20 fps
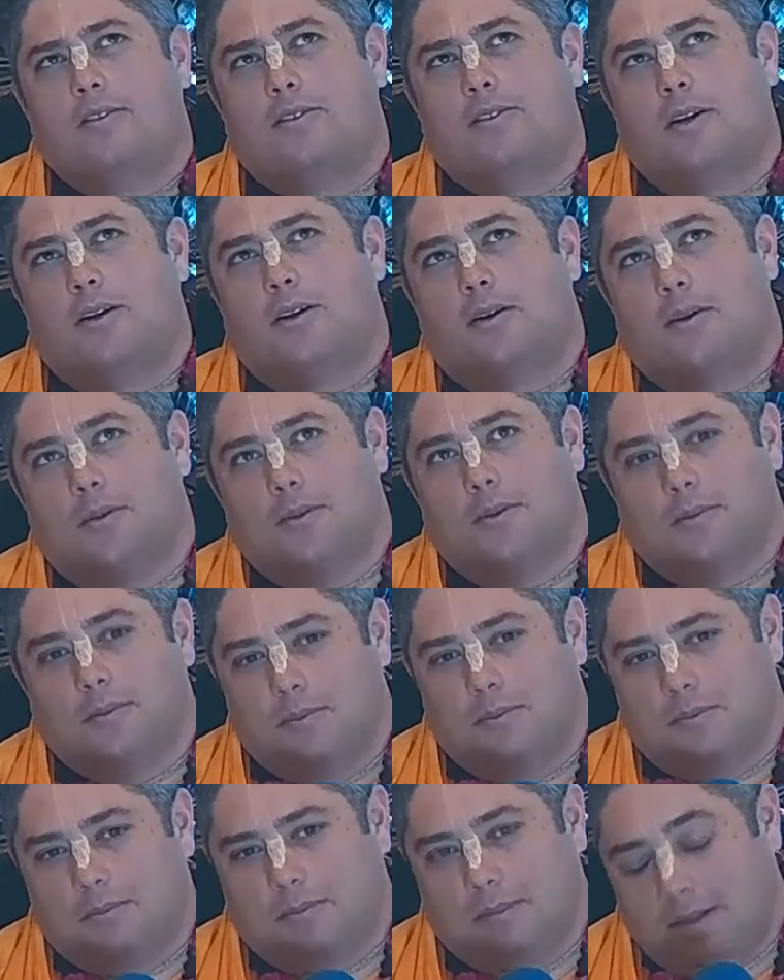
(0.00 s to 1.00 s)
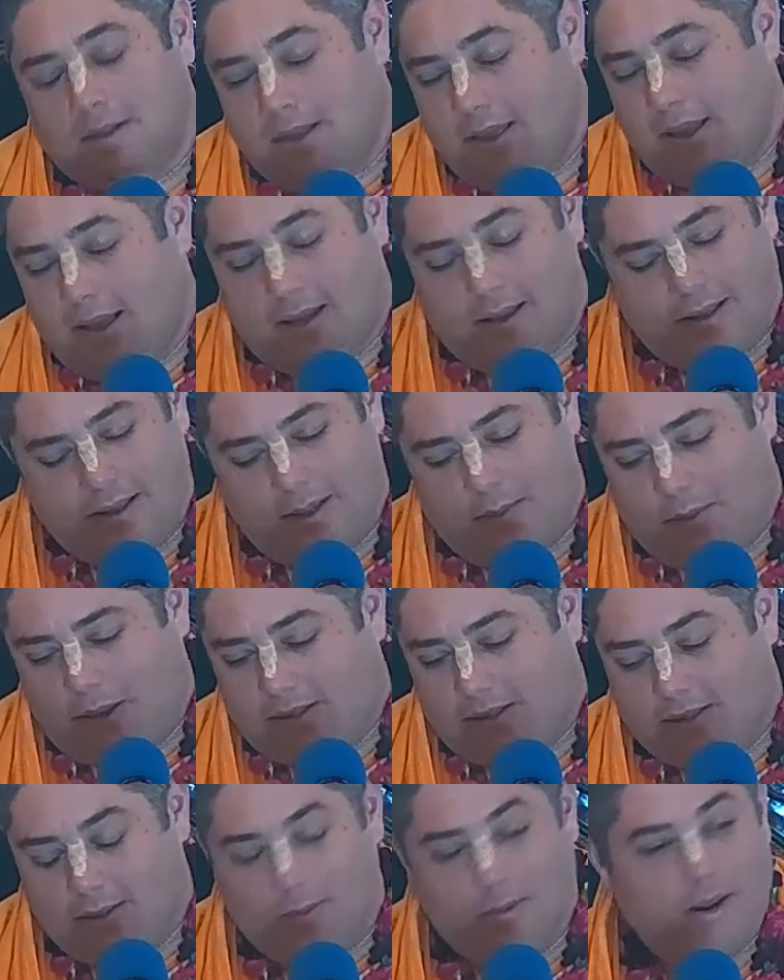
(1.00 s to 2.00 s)
So, yeah, he
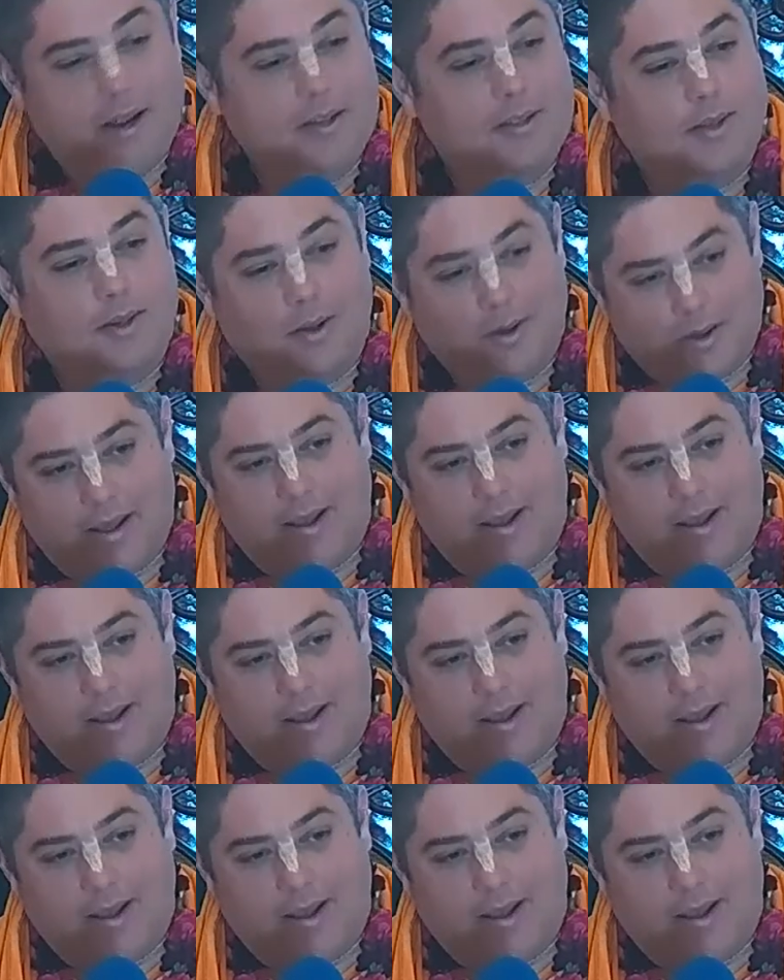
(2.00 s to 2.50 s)
made some arrangement.